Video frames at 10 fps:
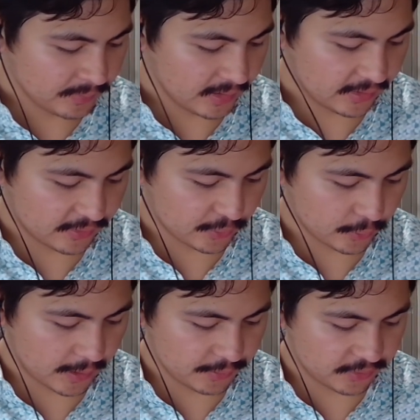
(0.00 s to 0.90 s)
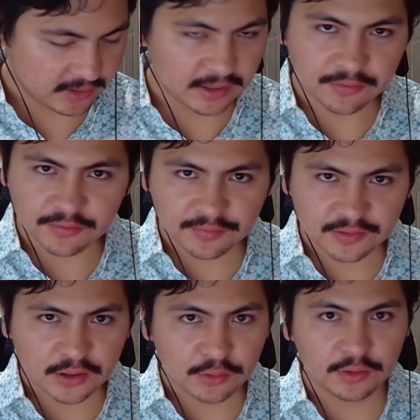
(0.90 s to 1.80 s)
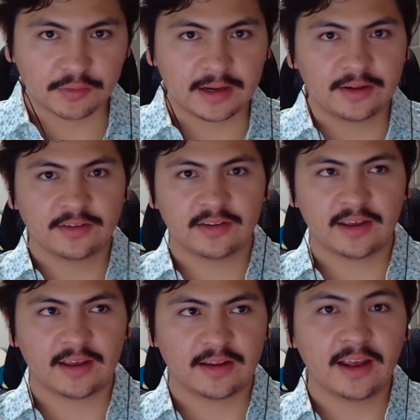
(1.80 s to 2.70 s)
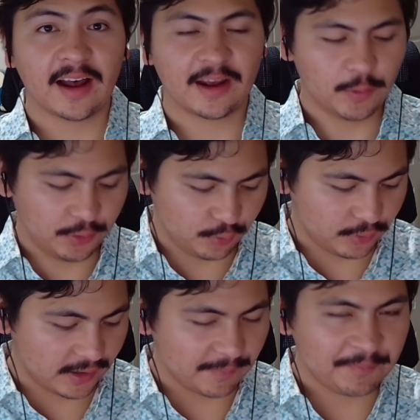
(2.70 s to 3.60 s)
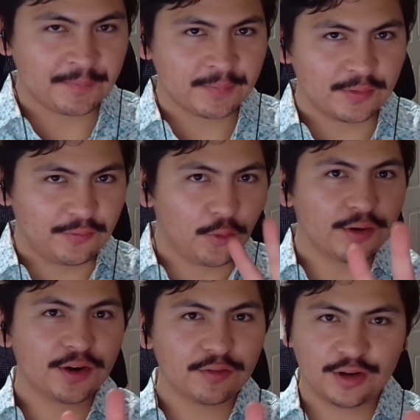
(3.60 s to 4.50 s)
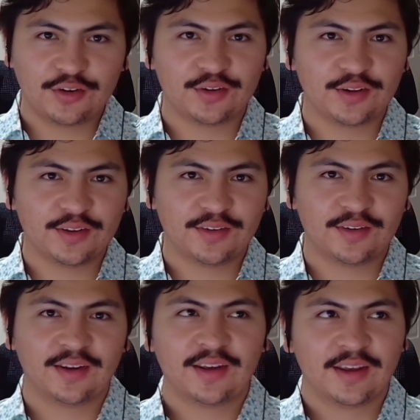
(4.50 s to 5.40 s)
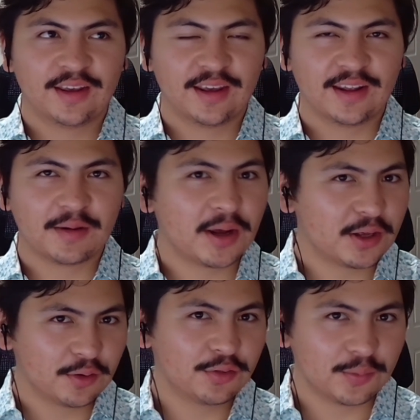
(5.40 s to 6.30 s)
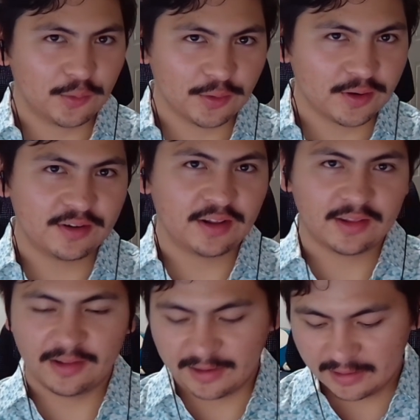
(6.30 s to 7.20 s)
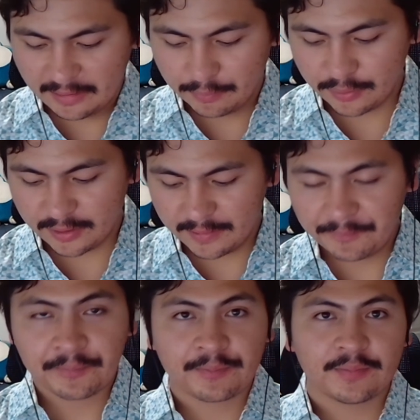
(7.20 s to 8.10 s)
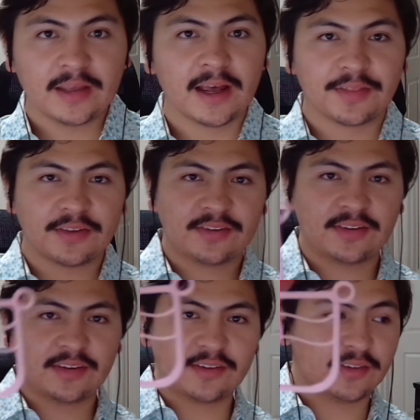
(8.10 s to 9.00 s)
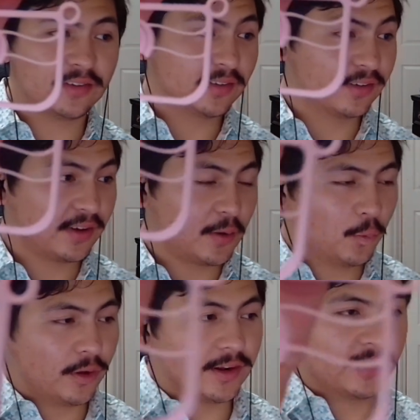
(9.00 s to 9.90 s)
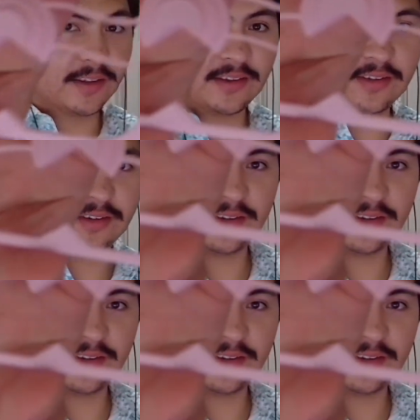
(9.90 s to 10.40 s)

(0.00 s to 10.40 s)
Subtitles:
And so I was just kind of tinkering around, and yeah, I went through like 4 iterations, and I might go through more down the line. But yeah, this is design one. This is